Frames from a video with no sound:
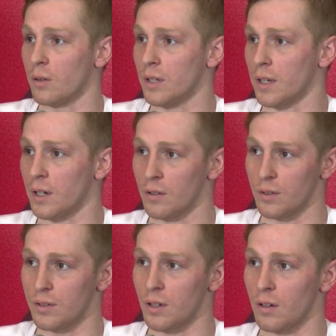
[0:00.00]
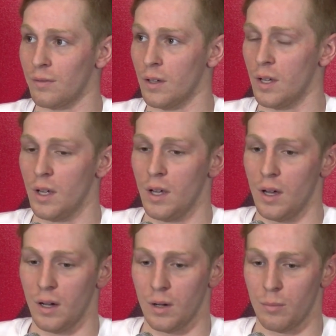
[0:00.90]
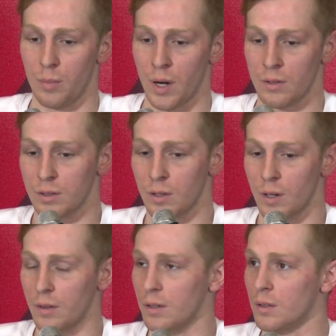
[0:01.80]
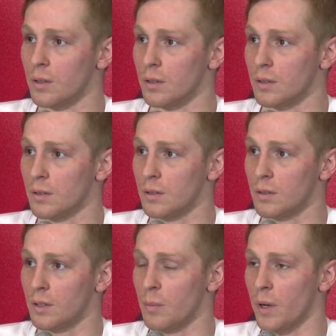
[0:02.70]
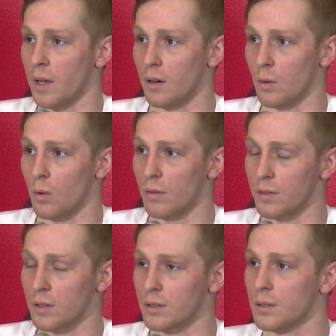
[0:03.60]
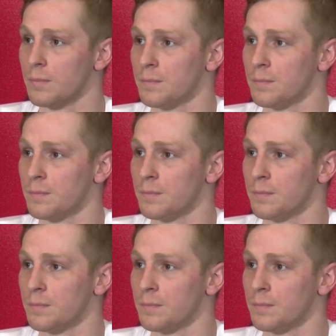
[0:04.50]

would take care of itself, uh, but I was just going out there to get my hand on the wall first.